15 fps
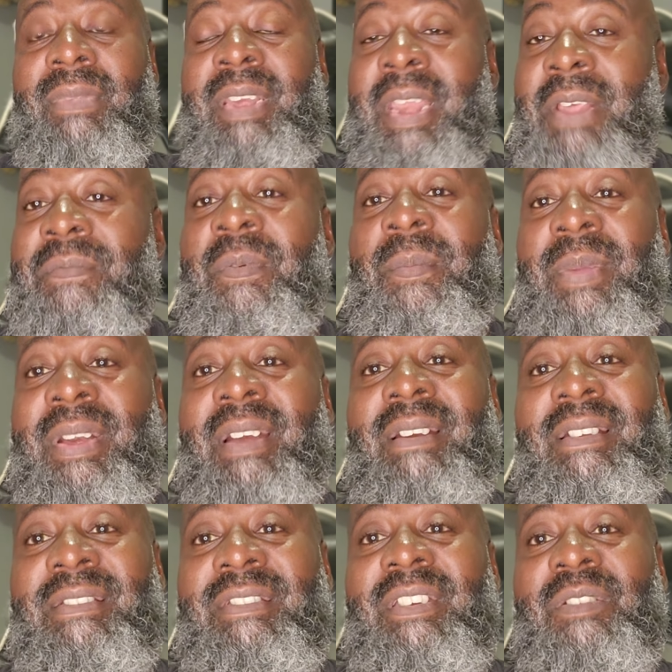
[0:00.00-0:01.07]
Never been a
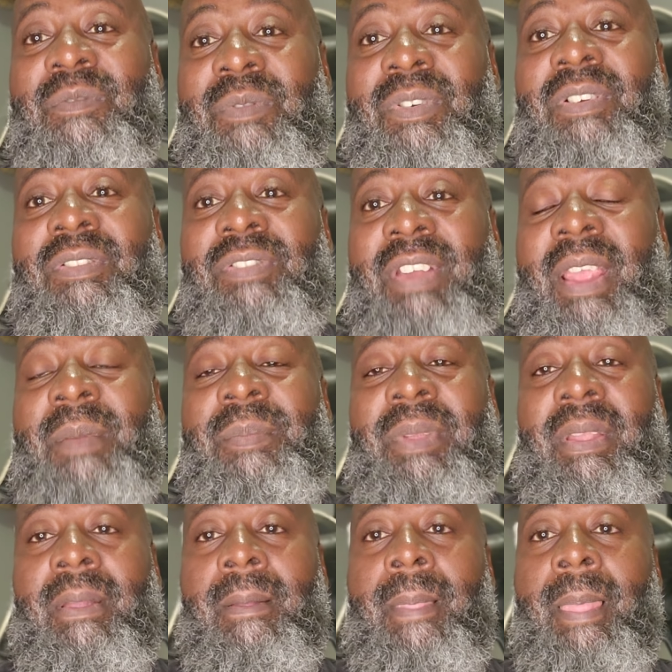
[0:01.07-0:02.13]
legit world
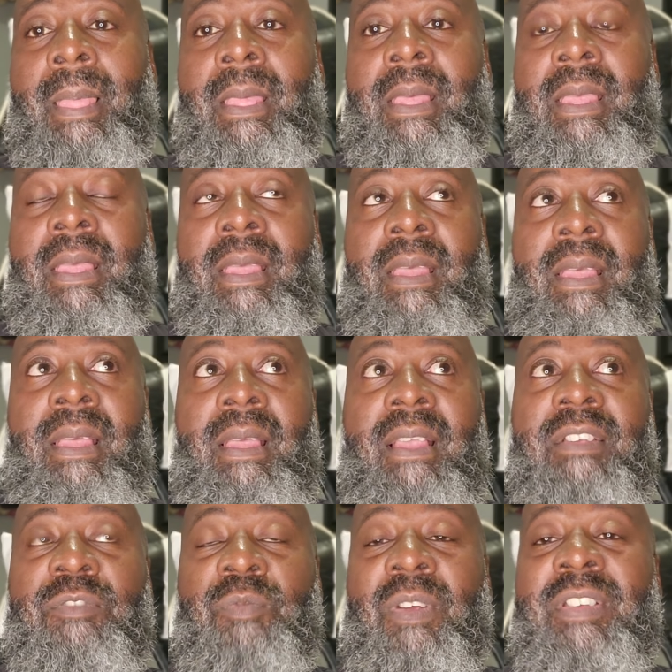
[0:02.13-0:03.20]
champion.
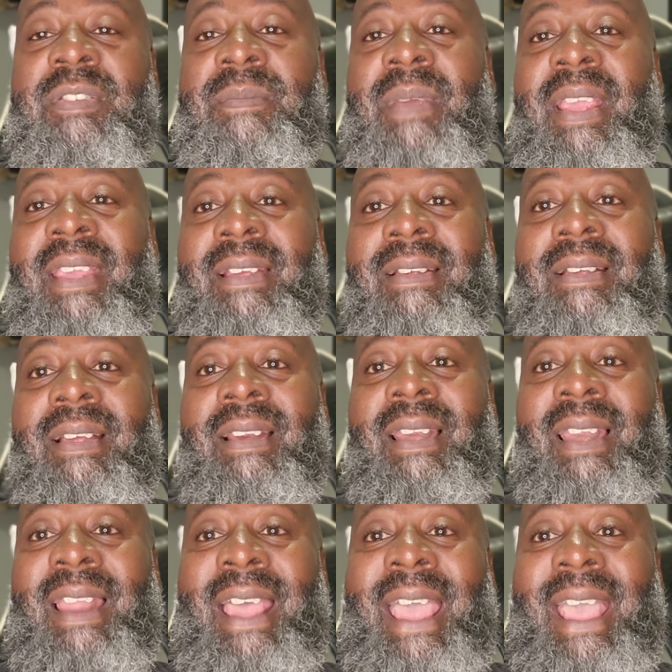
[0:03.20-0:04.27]
His resume
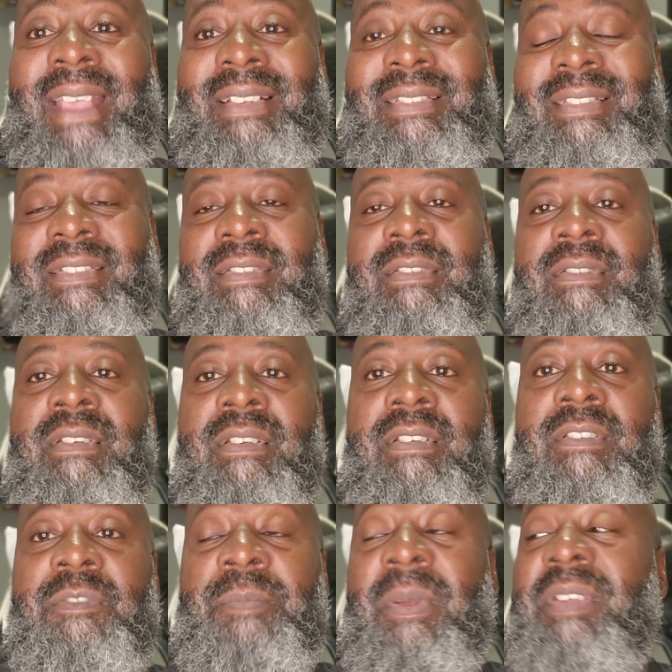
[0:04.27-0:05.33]
lacks,
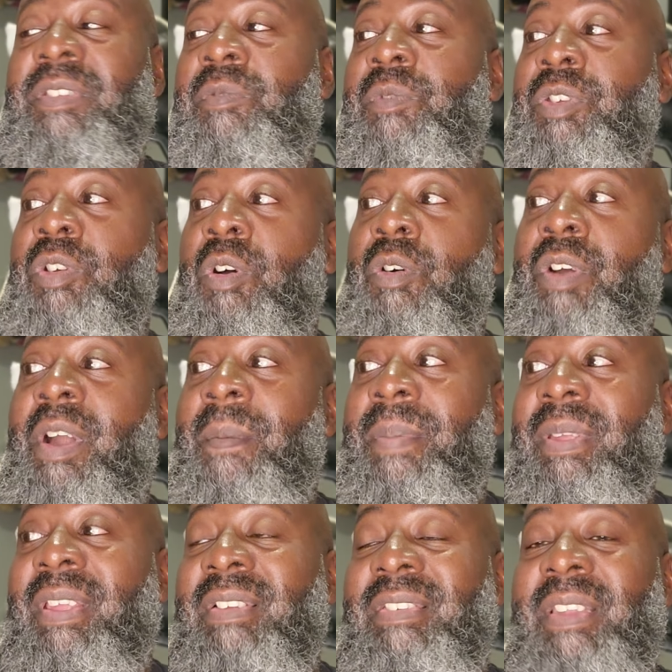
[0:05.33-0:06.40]
especially when you hold it
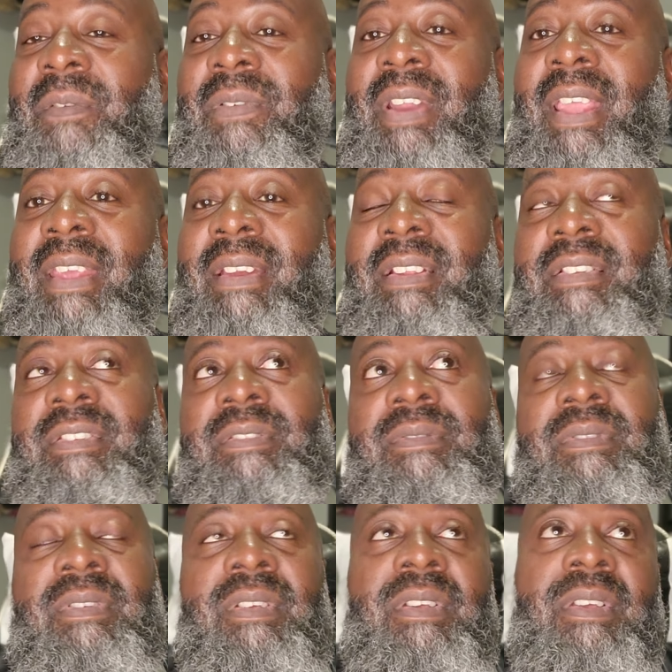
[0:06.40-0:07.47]
up against Devin Haney's.
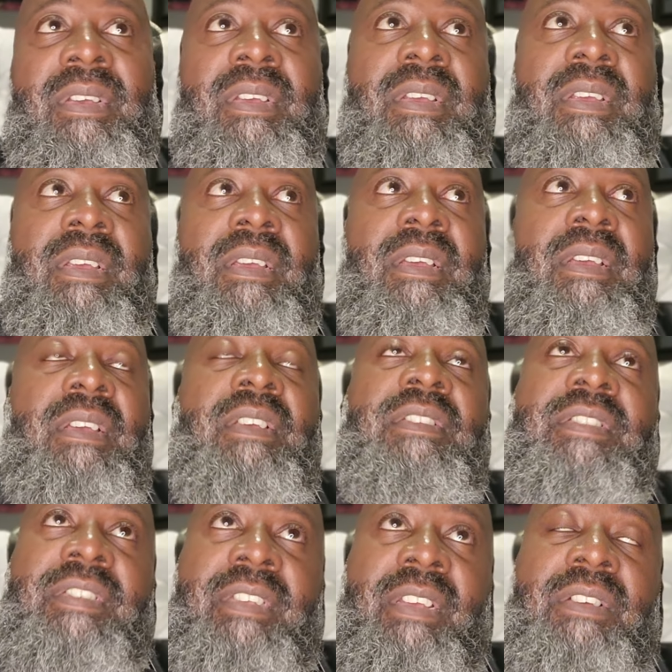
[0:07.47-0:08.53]

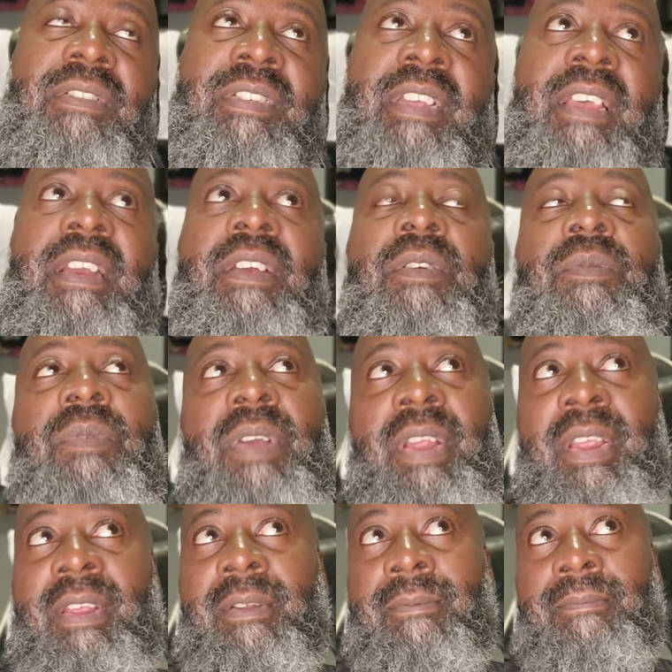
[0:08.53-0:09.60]
Skill set in the
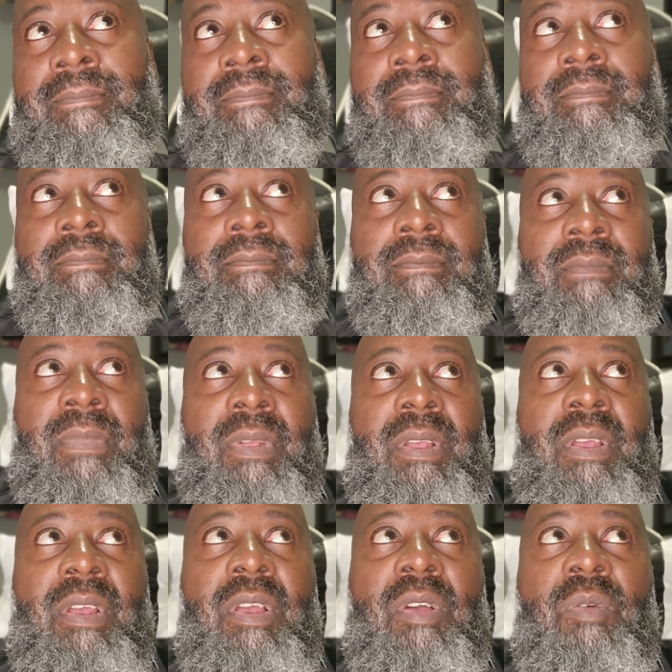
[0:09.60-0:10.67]
ring.
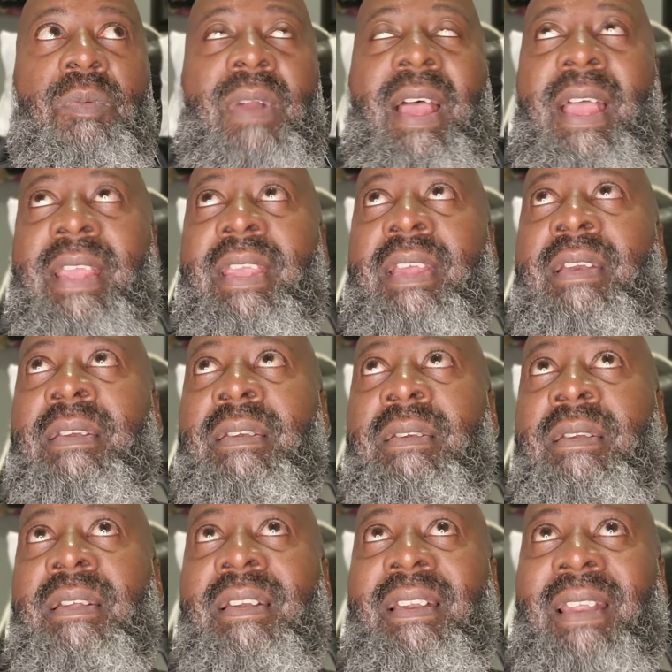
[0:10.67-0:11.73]
Ryan
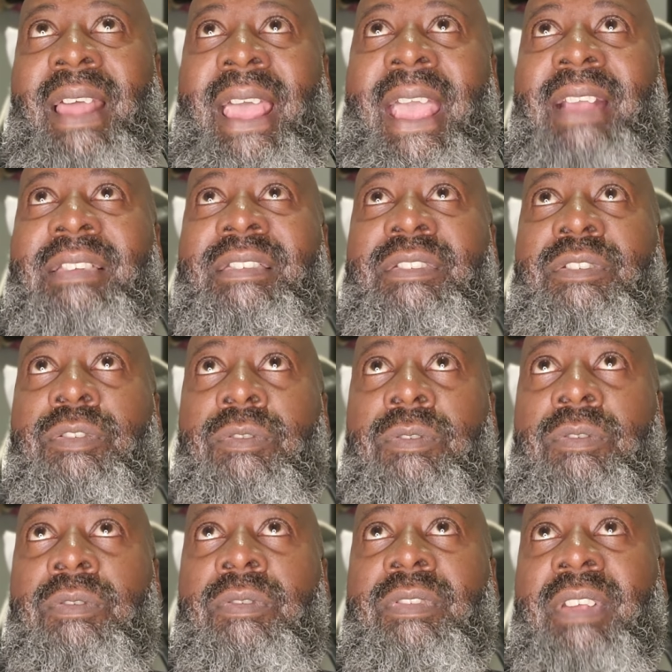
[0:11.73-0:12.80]
lacks
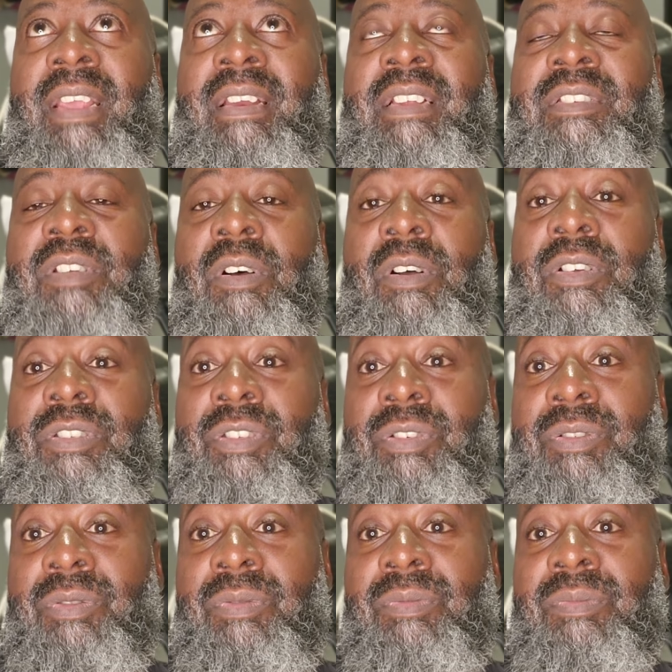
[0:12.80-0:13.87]
tools in his
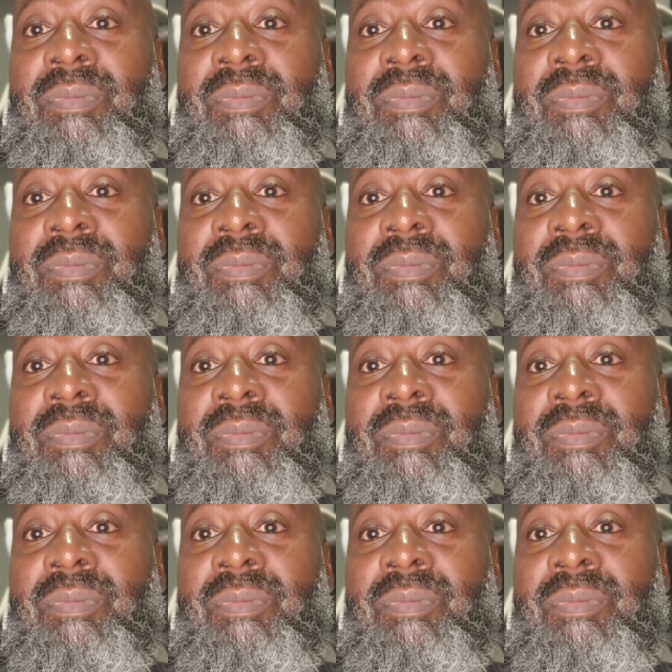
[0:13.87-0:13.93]
arsenal.